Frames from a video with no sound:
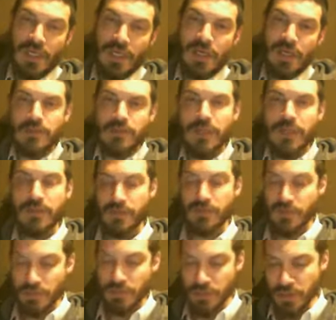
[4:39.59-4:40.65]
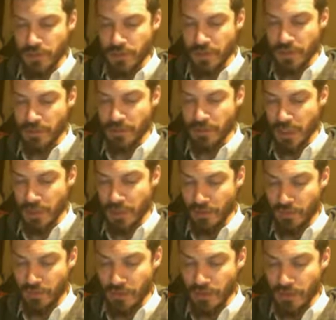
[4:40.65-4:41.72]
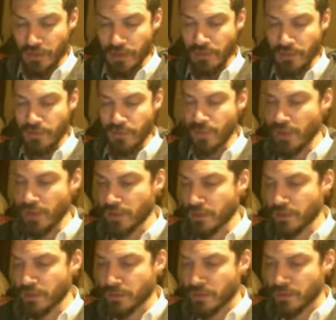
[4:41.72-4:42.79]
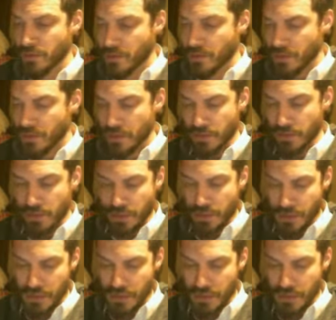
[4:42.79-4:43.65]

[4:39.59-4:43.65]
has exponential distribution with a mean of 1. So there's a